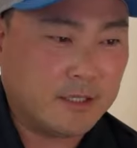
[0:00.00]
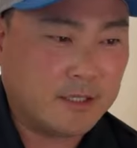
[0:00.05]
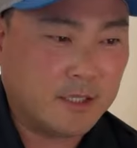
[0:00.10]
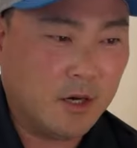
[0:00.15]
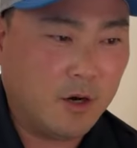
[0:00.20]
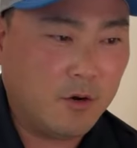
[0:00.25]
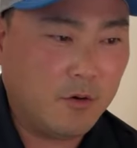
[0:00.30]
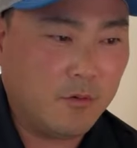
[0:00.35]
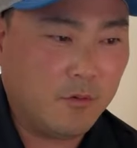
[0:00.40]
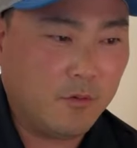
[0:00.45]

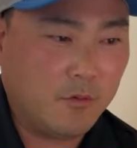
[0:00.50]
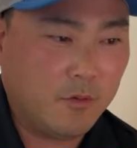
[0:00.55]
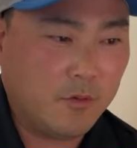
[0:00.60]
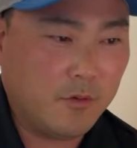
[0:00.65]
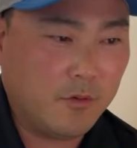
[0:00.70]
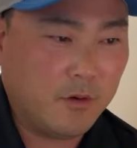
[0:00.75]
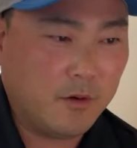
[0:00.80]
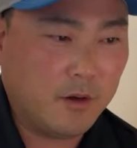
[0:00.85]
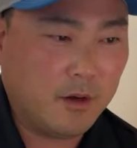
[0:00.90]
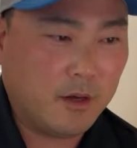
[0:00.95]
So,
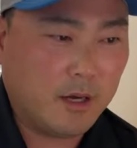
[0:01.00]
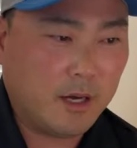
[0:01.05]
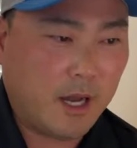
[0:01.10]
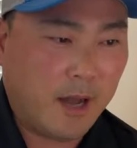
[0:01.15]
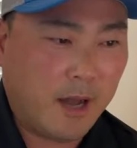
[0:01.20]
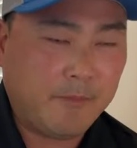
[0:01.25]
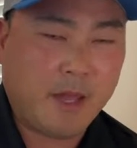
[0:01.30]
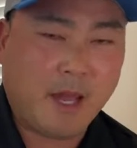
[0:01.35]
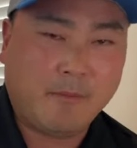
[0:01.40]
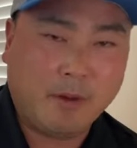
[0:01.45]

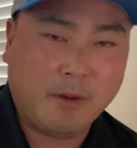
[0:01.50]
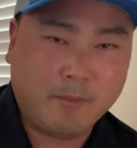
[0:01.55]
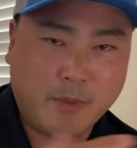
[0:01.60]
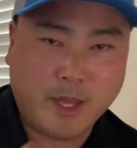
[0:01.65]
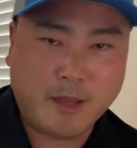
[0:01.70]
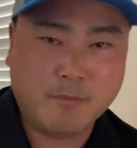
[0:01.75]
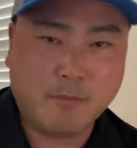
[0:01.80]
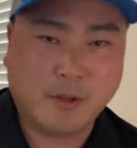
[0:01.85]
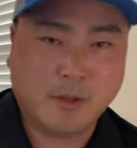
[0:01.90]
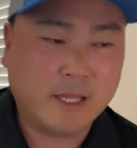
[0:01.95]
I mean, I'm a
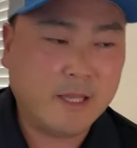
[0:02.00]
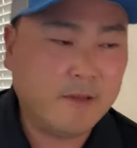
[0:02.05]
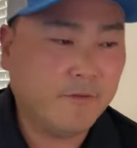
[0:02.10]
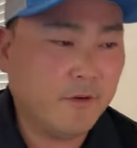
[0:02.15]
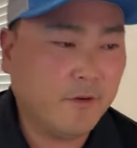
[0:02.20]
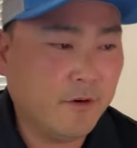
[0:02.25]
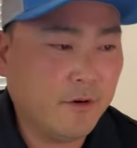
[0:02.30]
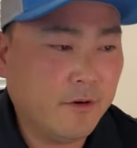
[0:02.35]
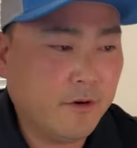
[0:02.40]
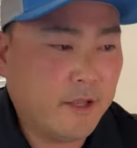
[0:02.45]
big
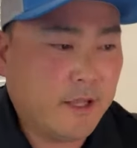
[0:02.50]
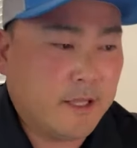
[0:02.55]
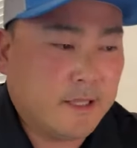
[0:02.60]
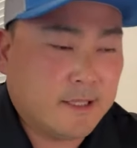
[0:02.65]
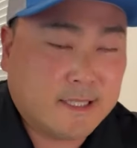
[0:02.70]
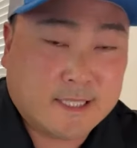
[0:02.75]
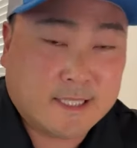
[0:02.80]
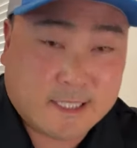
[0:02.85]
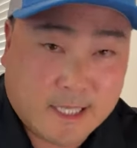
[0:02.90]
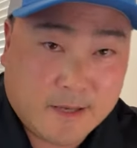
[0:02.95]
believer
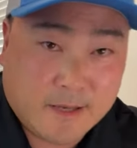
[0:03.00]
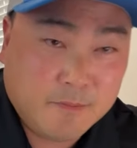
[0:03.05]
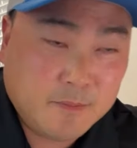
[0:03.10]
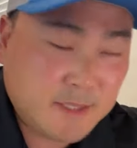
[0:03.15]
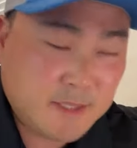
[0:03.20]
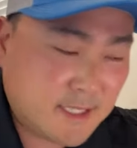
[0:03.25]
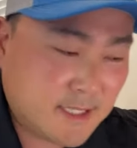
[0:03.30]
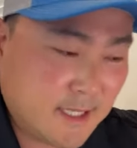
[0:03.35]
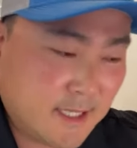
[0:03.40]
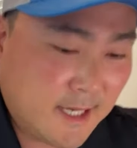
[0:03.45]
in
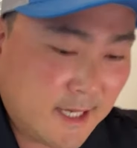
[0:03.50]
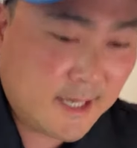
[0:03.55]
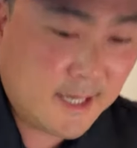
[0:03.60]
Simms.